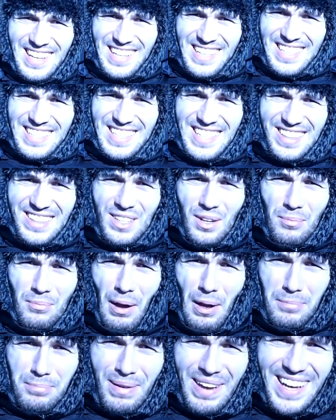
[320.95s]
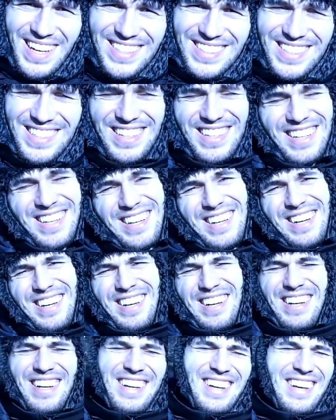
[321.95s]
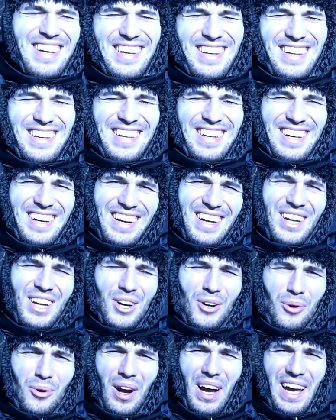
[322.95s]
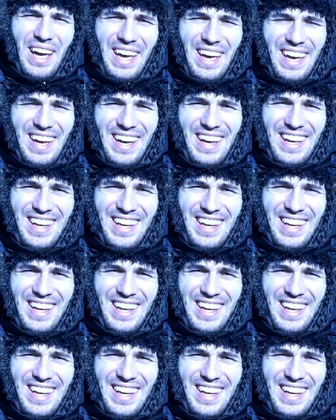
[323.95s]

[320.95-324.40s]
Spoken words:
sitting on my bed? No way.